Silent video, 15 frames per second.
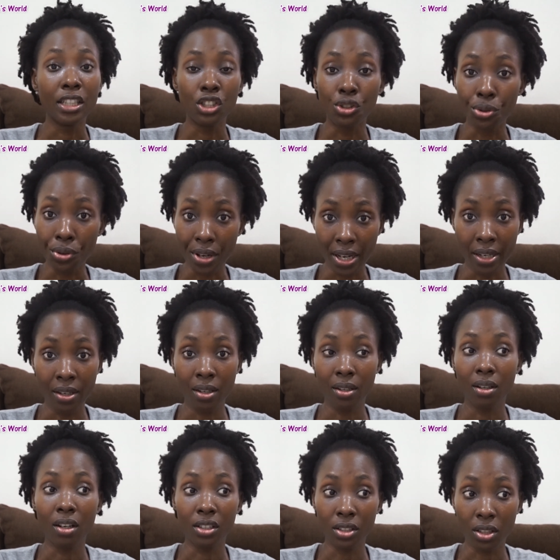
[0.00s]
drain
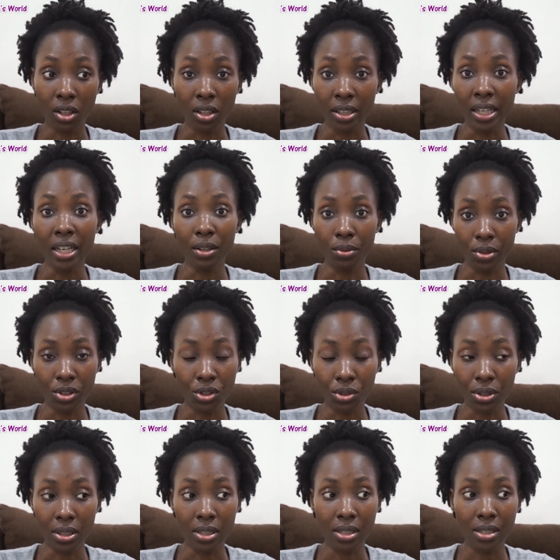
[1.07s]
on, on Henry Street.